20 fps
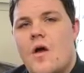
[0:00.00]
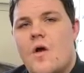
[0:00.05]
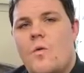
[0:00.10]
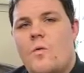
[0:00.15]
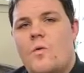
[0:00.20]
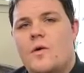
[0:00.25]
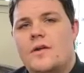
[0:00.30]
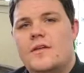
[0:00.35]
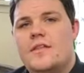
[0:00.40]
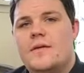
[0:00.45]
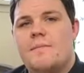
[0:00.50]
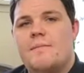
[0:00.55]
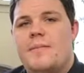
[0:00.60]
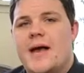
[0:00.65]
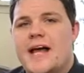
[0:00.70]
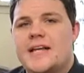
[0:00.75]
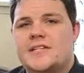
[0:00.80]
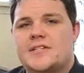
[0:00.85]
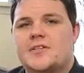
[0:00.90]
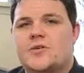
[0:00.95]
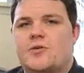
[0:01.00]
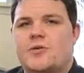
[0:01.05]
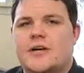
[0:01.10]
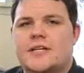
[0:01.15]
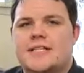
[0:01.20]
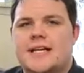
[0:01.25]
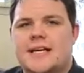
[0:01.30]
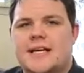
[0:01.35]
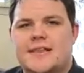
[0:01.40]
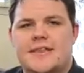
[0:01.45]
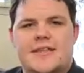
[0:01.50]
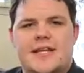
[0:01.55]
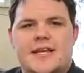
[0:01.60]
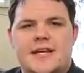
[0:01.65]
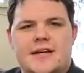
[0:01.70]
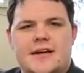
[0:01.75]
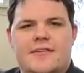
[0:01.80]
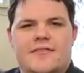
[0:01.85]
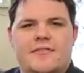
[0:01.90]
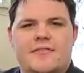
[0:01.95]
One of the best stories I can
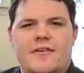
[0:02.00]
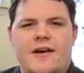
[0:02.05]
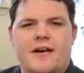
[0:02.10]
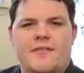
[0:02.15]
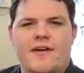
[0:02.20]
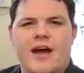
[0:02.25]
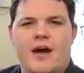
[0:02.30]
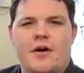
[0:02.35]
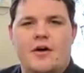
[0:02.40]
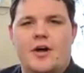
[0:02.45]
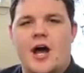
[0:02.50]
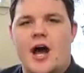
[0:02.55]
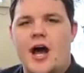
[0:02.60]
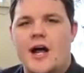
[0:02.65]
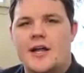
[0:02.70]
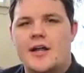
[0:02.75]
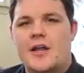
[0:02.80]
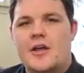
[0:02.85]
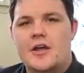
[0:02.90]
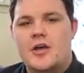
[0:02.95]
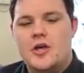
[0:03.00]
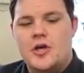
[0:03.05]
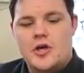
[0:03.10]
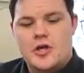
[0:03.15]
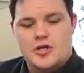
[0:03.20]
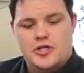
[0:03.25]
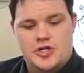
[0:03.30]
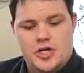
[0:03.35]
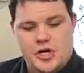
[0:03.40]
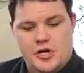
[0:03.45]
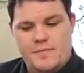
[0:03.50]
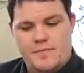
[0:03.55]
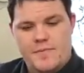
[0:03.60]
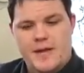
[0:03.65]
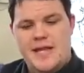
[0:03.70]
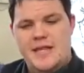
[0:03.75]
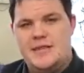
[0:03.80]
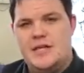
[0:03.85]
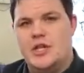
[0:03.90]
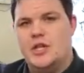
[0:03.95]
think of how God took
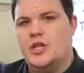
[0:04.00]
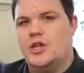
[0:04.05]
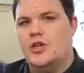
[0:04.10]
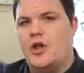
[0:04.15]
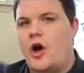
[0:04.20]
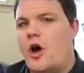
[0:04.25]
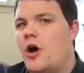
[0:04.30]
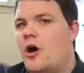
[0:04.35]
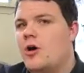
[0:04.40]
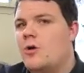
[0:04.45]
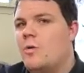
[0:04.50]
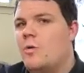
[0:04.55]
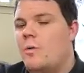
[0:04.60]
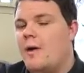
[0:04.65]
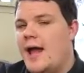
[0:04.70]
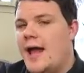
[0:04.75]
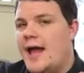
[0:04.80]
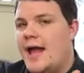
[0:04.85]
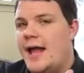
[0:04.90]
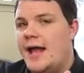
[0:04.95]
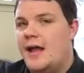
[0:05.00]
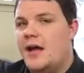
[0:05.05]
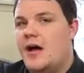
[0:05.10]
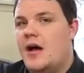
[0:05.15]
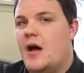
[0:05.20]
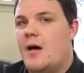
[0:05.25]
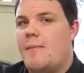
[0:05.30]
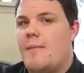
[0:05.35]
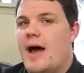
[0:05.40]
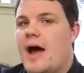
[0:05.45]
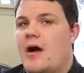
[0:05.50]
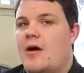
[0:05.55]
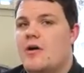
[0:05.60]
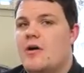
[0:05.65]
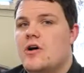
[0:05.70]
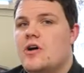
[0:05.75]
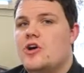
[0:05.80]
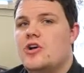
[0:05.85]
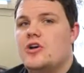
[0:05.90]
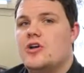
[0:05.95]
me the long way
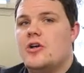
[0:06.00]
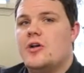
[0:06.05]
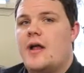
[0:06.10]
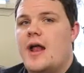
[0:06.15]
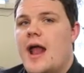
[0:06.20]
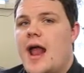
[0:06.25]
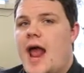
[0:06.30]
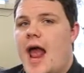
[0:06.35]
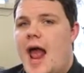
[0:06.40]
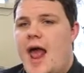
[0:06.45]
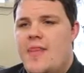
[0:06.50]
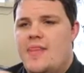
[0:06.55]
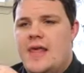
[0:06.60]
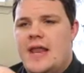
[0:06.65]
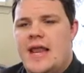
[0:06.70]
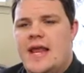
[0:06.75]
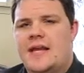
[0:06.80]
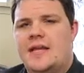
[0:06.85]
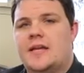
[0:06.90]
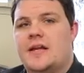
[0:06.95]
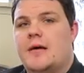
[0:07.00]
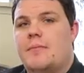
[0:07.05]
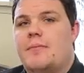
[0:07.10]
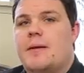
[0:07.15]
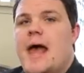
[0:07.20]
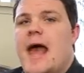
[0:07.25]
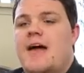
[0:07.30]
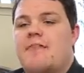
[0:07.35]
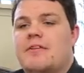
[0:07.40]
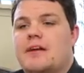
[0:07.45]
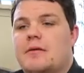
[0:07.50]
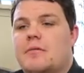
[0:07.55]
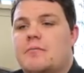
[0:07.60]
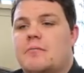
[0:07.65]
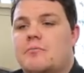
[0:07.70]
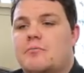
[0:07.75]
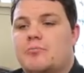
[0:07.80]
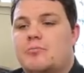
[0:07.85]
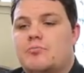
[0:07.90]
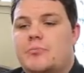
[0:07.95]
about and then ended up having
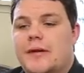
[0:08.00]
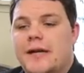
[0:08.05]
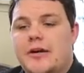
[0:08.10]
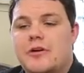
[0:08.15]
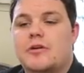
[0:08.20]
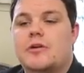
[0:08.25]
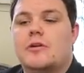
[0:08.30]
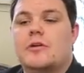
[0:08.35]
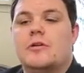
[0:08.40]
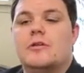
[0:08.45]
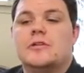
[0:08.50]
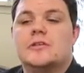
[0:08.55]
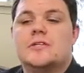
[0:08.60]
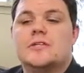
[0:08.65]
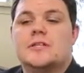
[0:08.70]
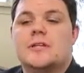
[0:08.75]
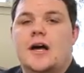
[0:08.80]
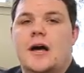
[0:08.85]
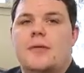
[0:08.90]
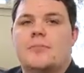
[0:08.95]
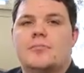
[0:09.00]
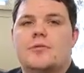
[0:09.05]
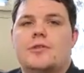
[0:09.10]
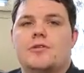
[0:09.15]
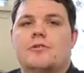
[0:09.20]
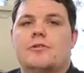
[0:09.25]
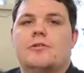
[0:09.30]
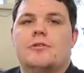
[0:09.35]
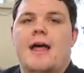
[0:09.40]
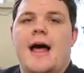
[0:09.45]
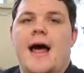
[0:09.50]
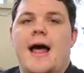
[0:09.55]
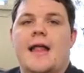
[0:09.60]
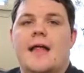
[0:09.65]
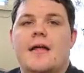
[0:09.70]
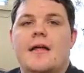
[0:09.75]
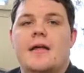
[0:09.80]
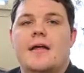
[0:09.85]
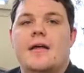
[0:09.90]
miracles come through that,